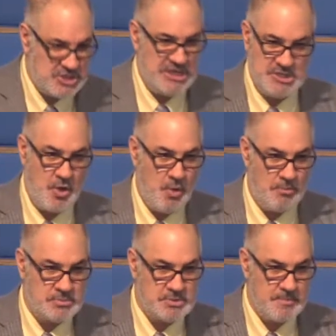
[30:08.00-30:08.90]
these
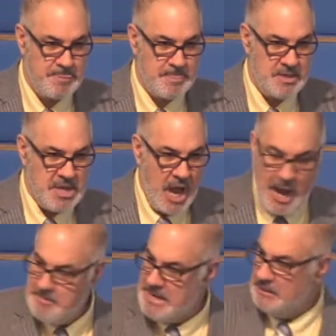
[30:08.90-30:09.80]
homes.
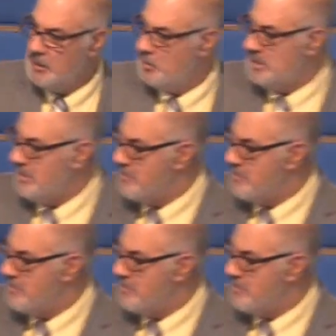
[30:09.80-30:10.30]
I mean, literally, the